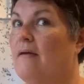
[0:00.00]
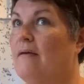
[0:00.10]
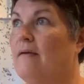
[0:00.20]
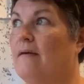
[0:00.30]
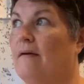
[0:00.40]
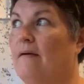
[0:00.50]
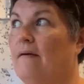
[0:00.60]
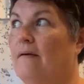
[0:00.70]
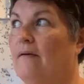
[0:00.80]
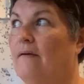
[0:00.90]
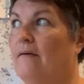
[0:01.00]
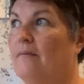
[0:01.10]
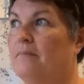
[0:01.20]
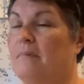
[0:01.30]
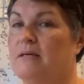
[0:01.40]
Yeah,
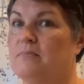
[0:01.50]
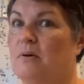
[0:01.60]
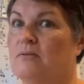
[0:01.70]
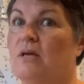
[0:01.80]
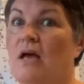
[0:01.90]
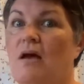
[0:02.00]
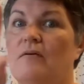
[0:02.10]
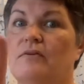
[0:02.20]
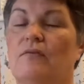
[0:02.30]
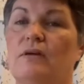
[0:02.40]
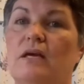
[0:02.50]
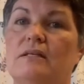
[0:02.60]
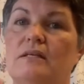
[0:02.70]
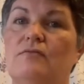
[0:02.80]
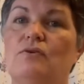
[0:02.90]
makes pause. Don't
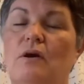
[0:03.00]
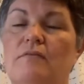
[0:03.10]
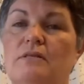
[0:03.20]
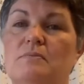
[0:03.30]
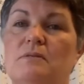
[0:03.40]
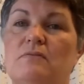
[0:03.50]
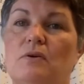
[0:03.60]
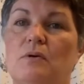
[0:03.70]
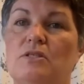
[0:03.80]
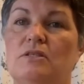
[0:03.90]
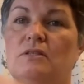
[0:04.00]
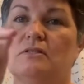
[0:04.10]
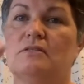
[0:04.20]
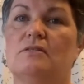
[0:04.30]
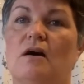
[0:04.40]
forget, if you have any specific
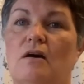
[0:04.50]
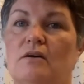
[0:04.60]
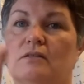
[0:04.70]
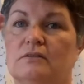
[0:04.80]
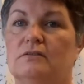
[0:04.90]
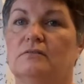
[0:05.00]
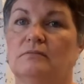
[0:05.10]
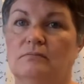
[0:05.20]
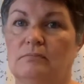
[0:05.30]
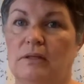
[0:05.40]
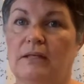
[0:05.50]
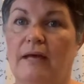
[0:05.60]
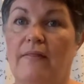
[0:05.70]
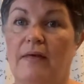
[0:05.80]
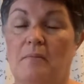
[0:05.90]
questions to ask, put it
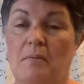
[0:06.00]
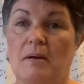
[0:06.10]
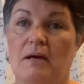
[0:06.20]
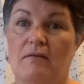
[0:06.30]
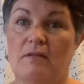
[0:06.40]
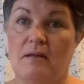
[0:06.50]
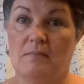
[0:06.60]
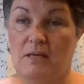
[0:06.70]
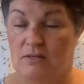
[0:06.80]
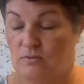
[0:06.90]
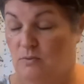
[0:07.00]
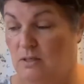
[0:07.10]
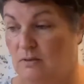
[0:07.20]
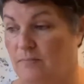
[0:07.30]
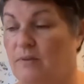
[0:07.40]
down there. Maybe I'll cover them next
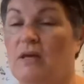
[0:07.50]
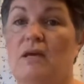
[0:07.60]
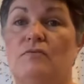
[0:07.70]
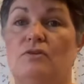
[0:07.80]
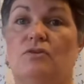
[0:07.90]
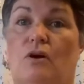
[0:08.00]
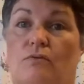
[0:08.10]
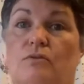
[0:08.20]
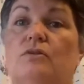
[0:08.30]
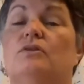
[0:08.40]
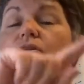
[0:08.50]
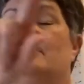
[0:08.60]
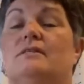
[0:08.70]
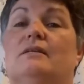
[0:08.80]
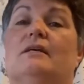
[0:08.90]
week. If you don't, you're
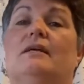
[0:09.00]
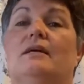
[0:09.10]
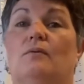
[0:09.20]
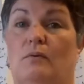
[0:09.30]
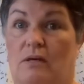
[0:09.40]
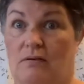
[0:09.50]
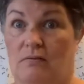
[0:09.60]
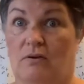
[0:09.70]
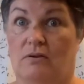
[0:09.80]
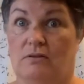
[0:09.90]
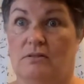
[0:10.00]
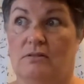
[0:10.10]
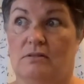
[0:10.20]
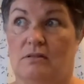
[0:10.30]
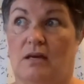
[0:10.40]
just going to get whatever
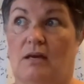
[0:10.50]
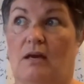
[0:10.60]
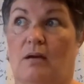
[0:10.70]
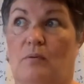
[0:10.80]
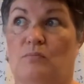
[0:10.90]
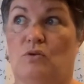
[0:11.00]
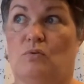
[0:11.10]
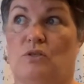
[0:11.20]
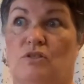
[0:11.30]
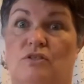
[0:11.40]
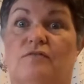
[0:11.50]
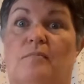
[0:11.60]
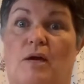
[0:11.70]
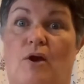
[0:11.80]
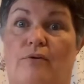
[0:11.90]
answers I can come up to questions of
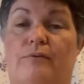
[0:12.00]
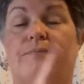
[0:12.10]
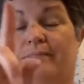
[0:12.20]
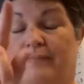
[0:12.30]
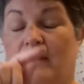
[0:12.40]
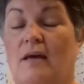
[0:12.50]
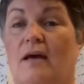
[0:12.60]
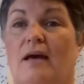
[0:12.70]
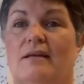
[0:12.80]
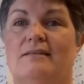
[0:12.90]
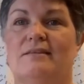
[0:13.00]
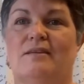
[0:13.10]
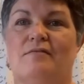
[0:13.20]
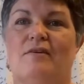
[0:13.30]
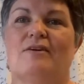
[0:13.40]
my own. Until
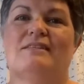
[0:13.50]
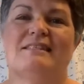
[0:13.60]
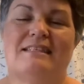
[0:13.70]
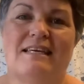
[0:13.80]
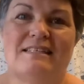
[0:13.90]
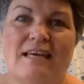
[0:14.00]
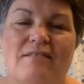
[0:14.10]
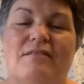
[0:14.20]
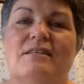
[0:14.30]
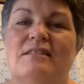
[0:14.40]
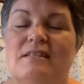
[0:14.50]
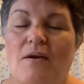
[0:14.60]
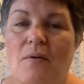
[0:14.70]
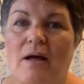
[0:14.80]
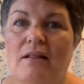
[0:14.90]
then, folks, stay safe,
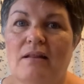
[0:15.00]
stay well,